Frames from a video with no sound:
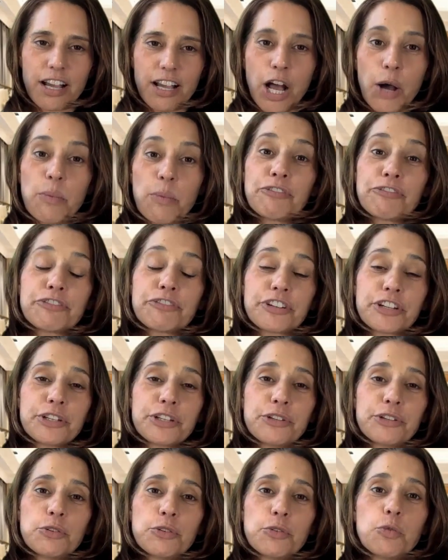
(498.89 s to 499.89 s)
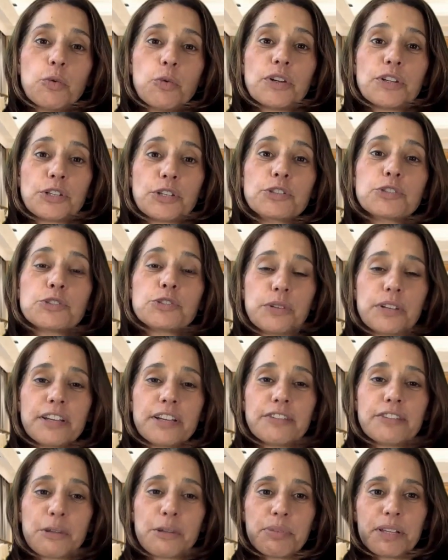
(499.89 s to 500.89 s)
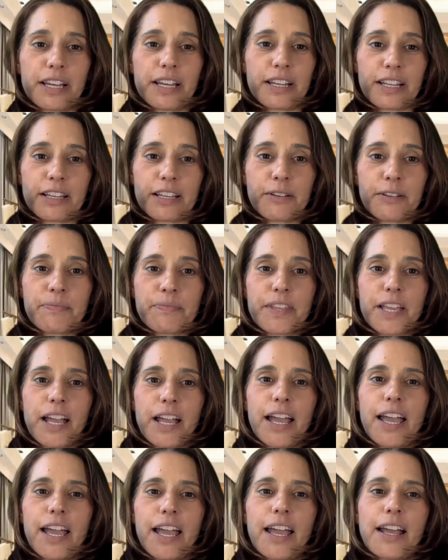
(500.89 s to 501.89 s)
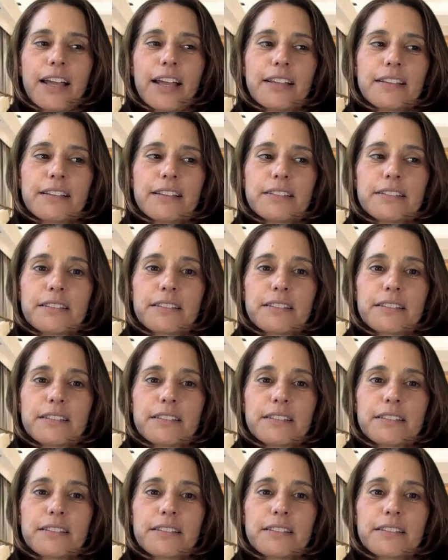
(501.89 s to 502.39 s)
come up for you when you're doing event planning and